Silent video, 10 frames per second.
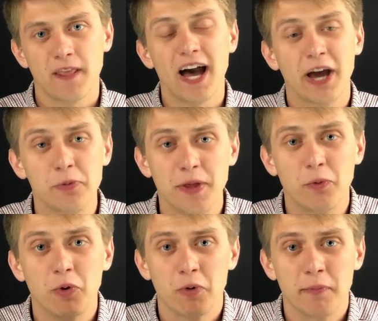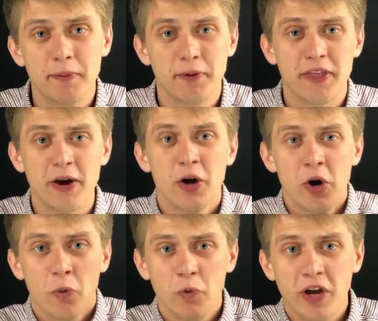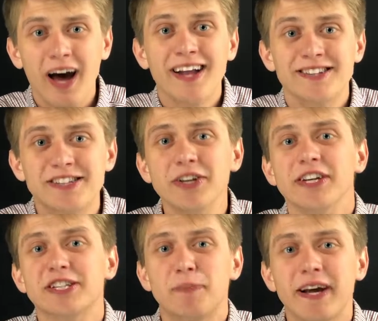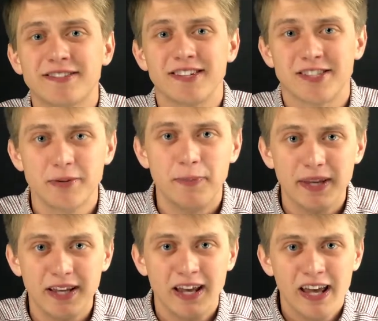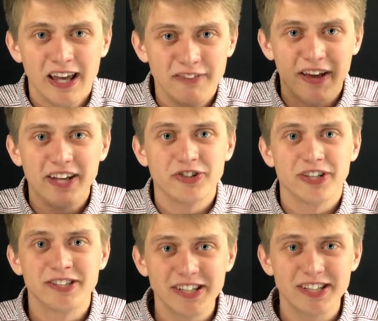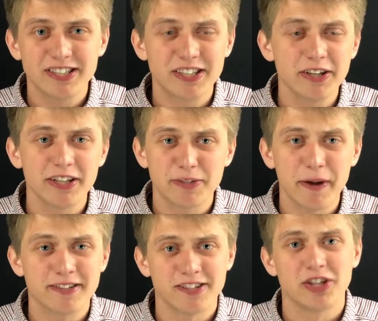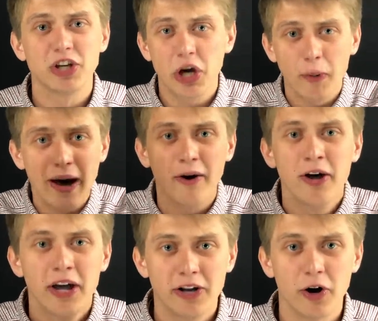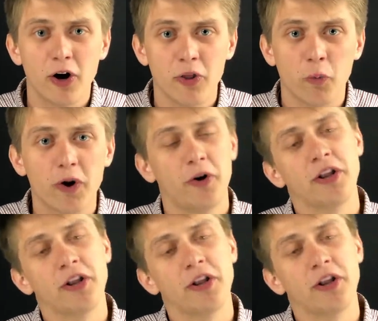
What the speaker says: I hope that we'll remember that God still expects us to be evangelists. He still expects us to go out into all the world.